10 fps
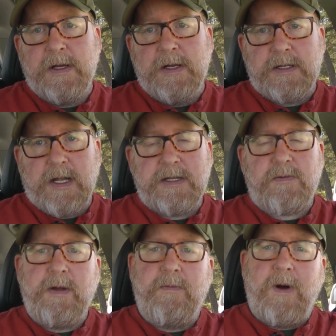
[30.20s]
So let's
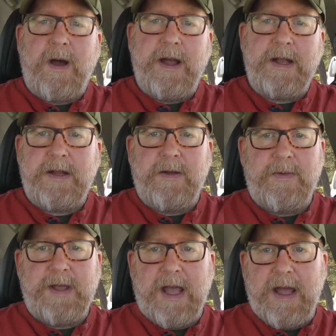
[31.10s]
rewind
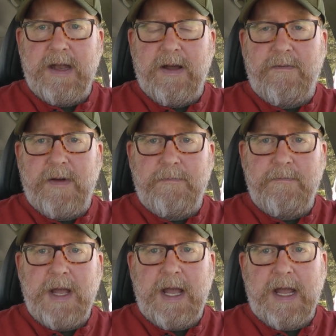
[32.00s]
to the end of
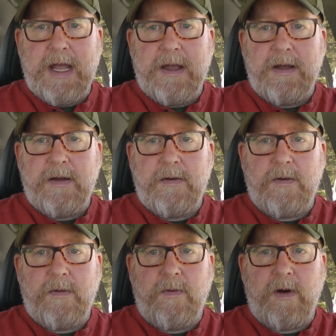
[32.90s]
May,
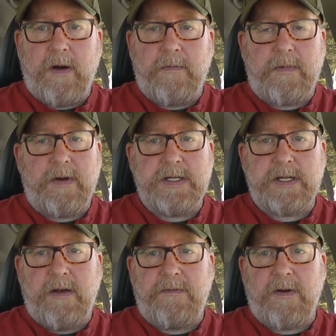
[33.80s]
where
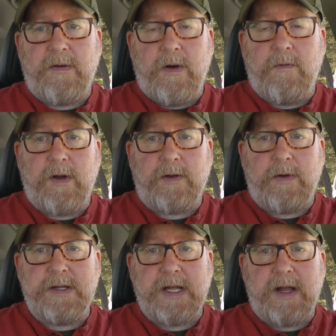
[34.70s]
Christopher over at
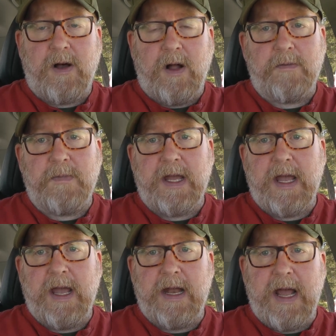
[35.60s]
Christech called me
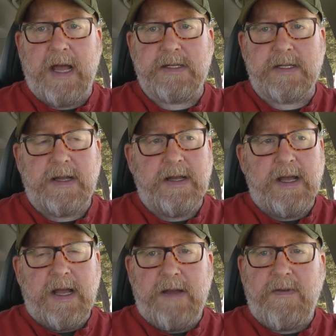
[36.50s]
and asked
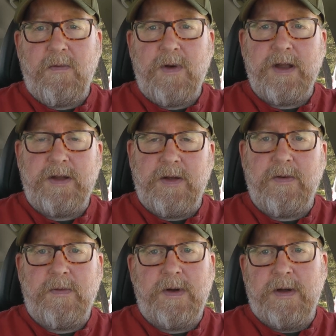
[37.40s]
if I wanted
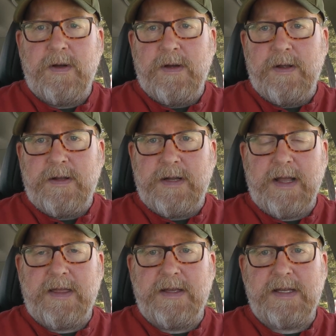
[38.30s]
to
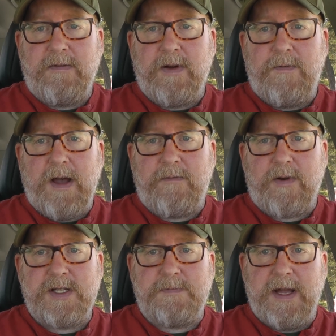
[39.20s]
take the 705
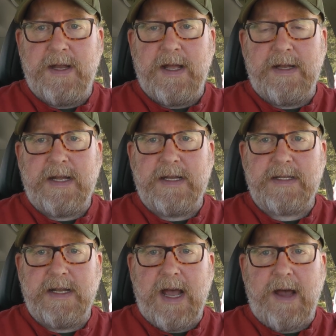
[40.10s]
for a spin and
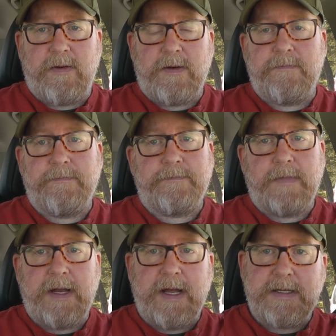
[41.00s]
test it out.
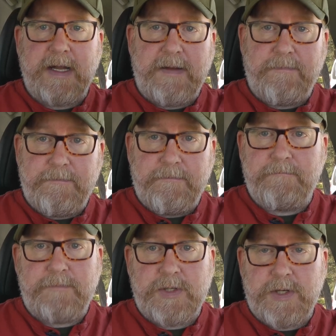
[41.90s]
And I said,
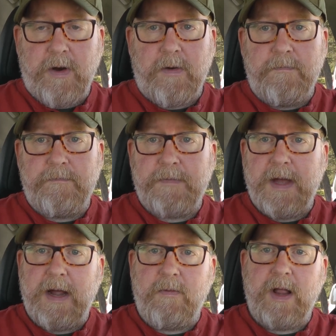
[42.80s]
sure,
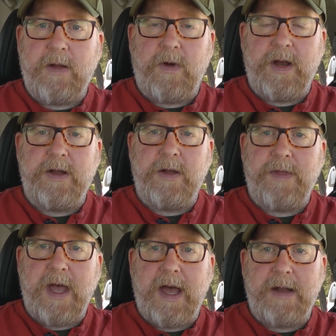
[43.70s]
I really want to do
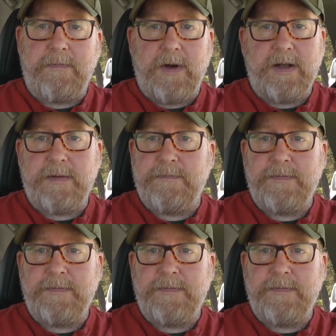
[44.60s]
that, but